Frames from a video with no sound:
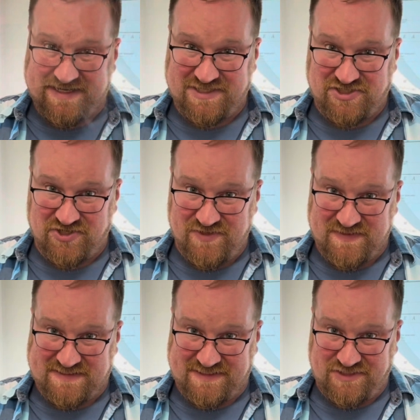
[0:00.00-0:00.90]
to turn
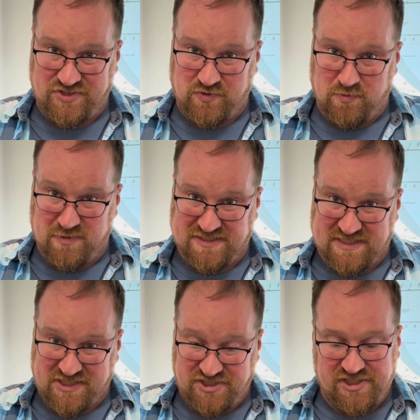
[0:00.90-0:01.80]
this into a
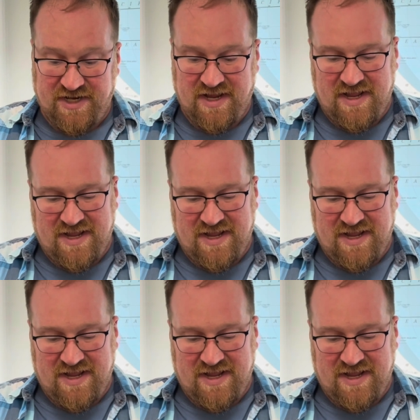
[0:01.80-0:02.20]
reduction.